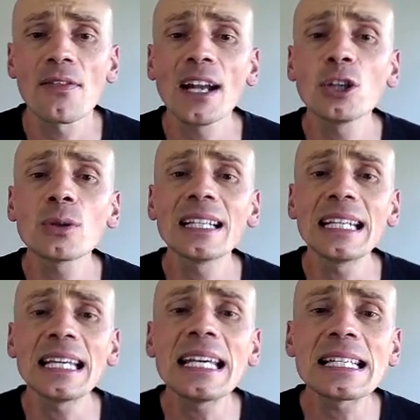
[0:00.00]
that you
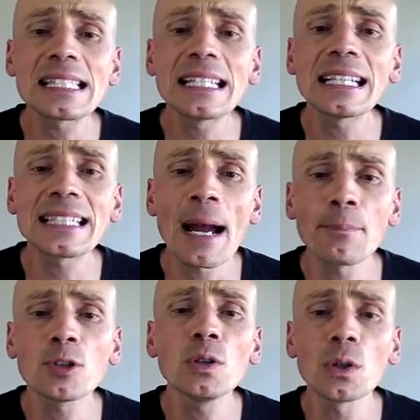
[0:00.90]
can easily
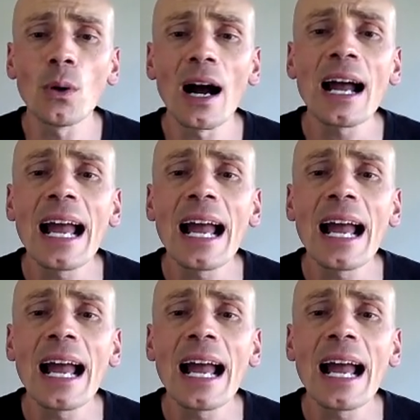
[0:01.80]
adapt to your